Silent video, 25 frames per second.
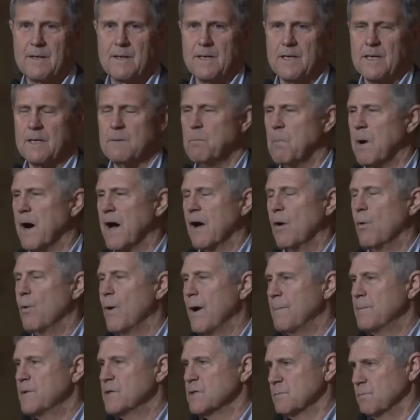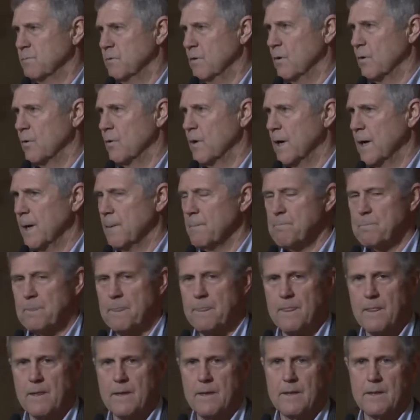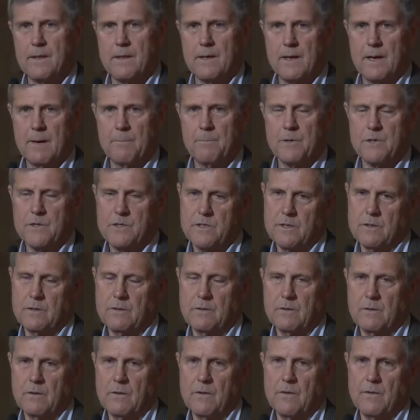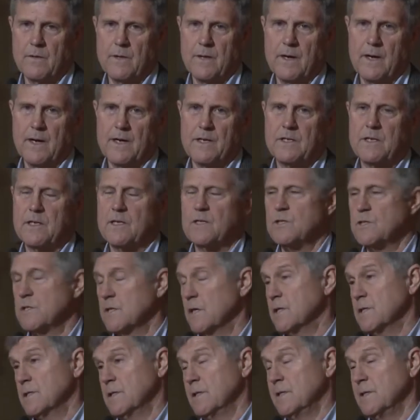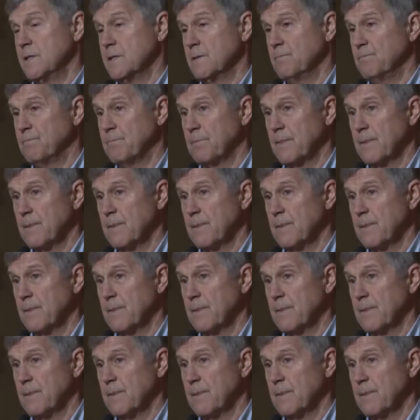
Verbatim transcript: in a bioweapons program up until the 1960s.